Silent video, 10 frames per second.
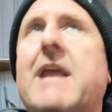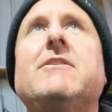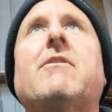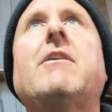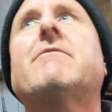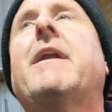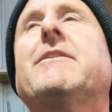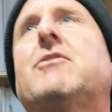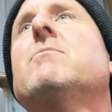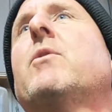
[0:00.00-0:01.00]
and you're only
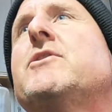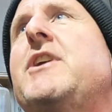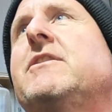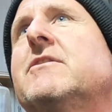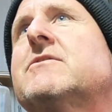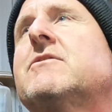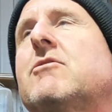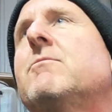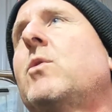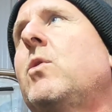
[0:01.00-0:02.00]
running 2 more injectors and
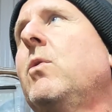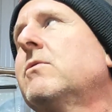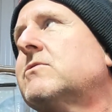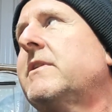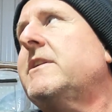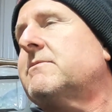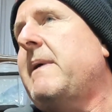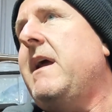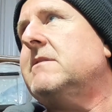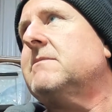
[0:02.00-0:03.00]
2 more coils on each
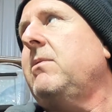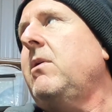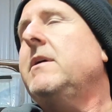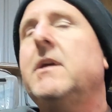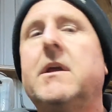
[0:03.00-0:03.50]
power supply.